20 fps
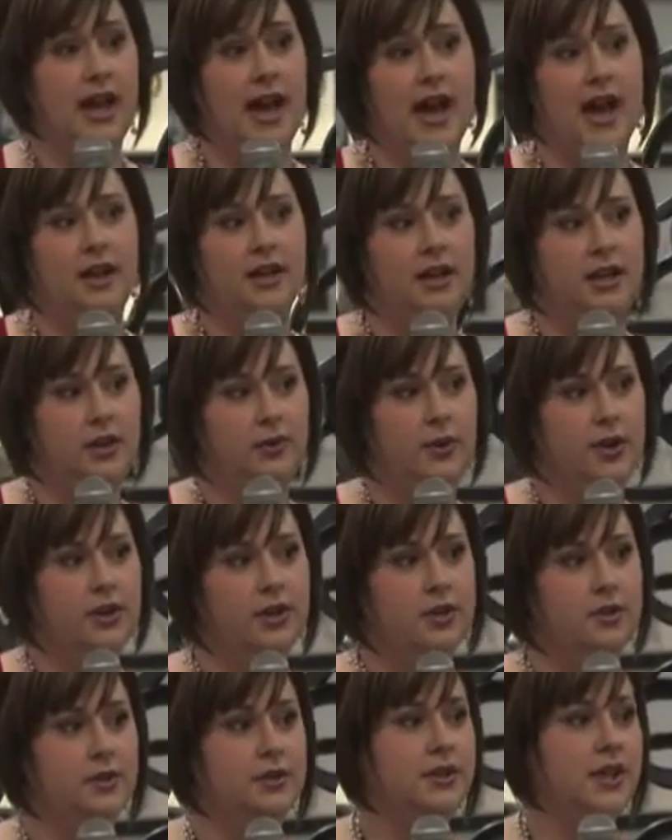to add any
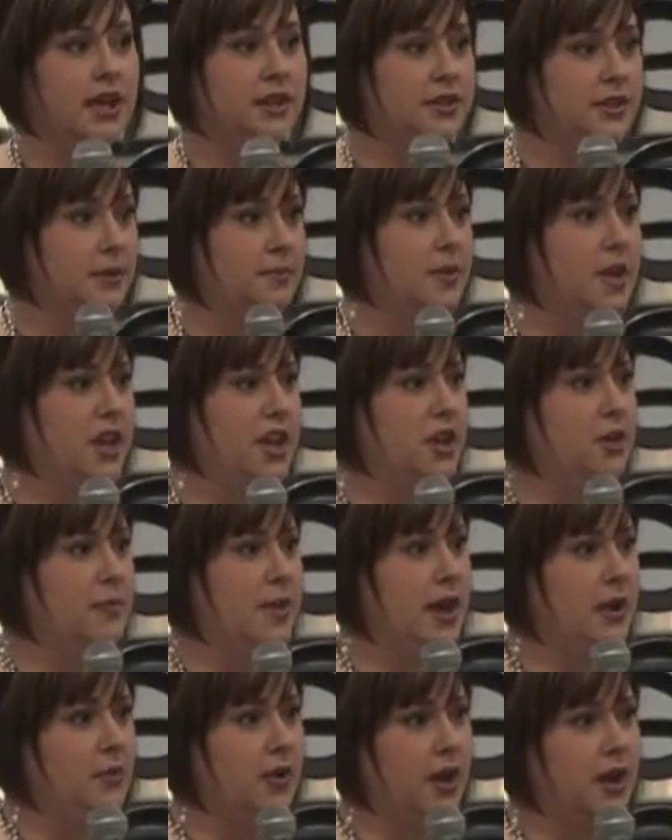windows, that's something you
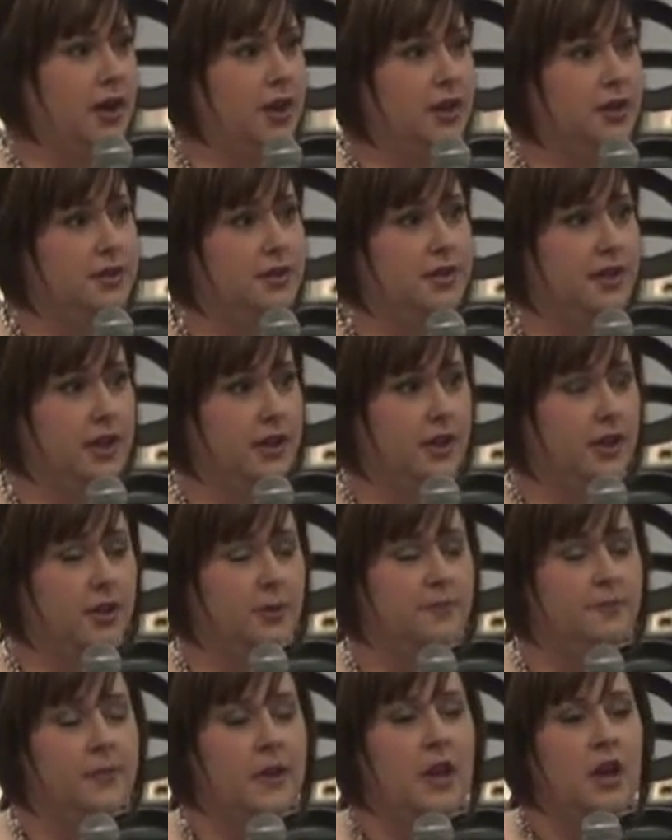may want to consider.
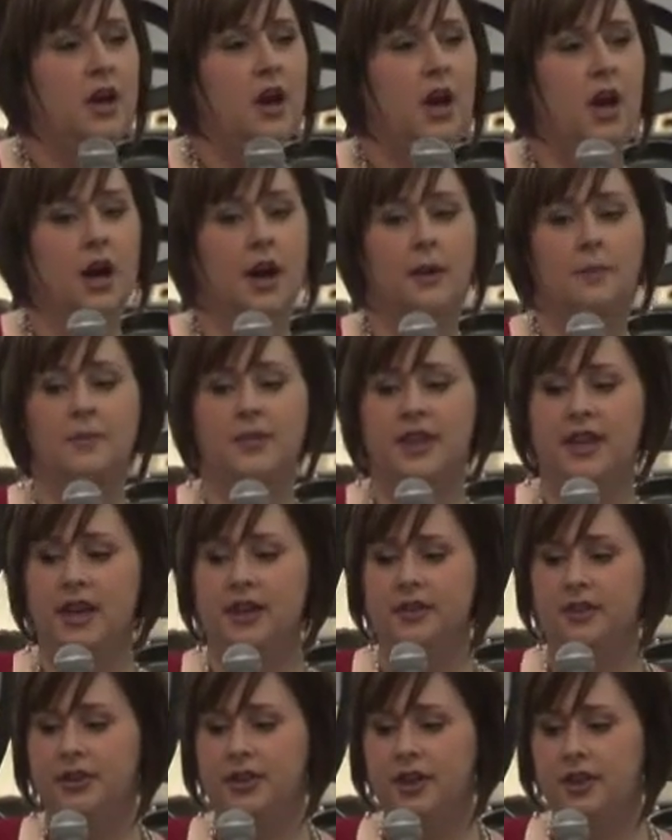The
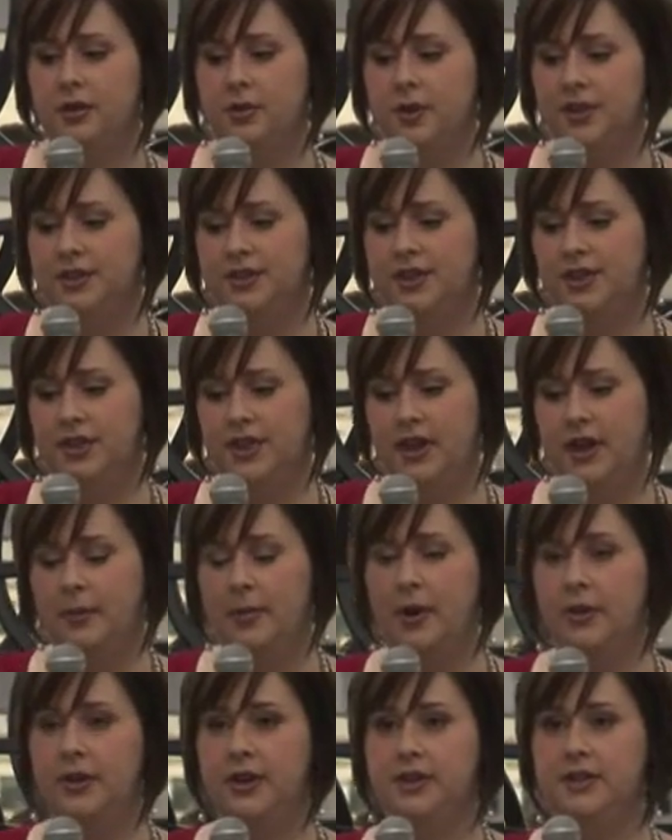other thing always to think
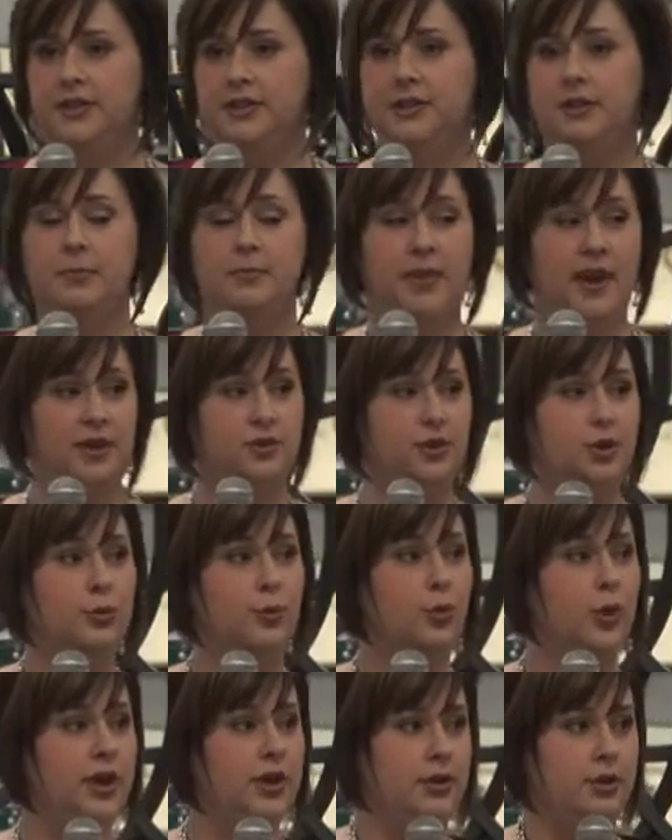about is the
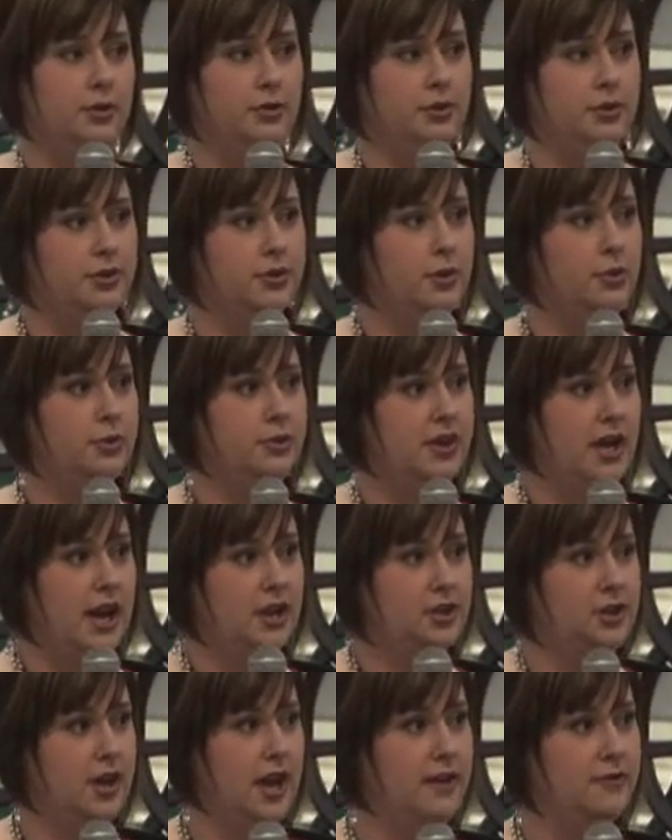bedroom windows. Those
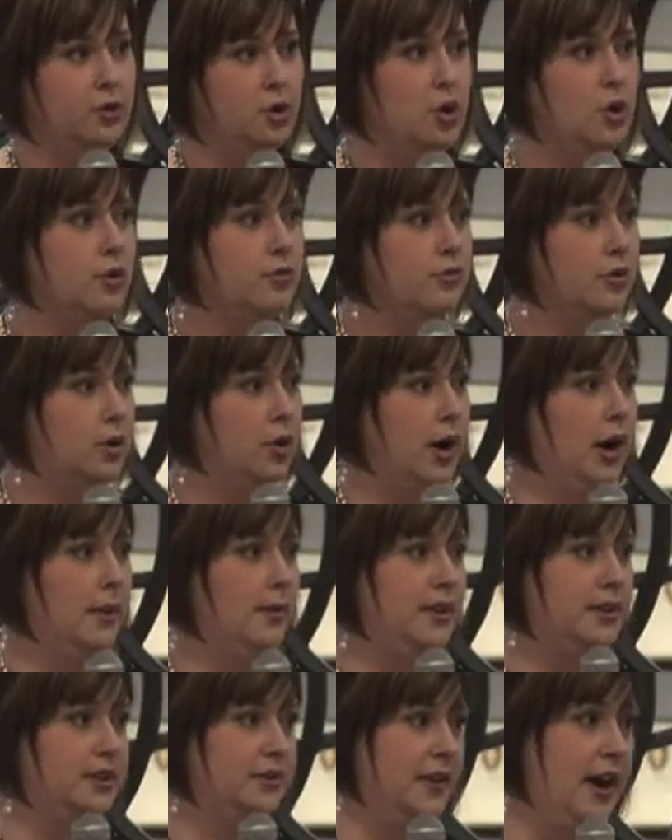actually have code
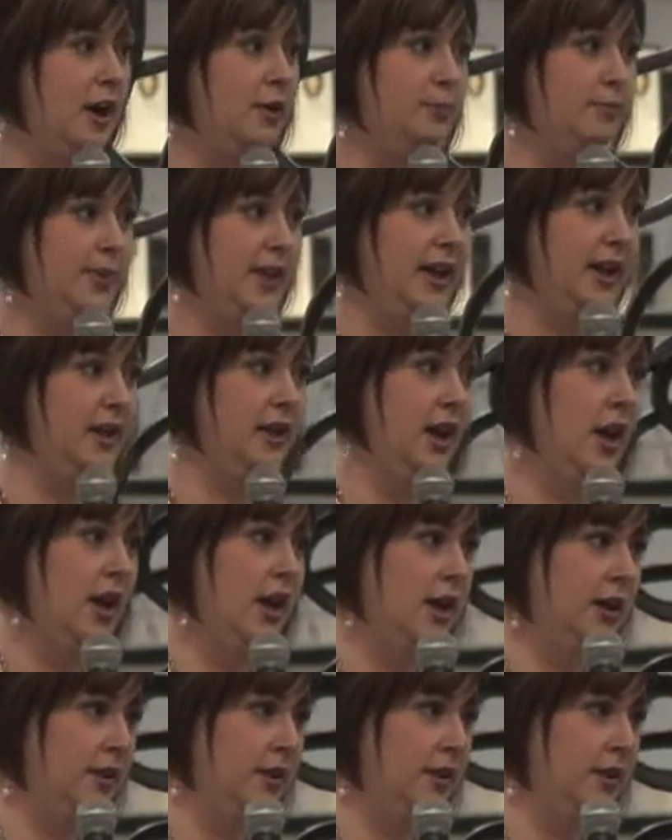requirements of how big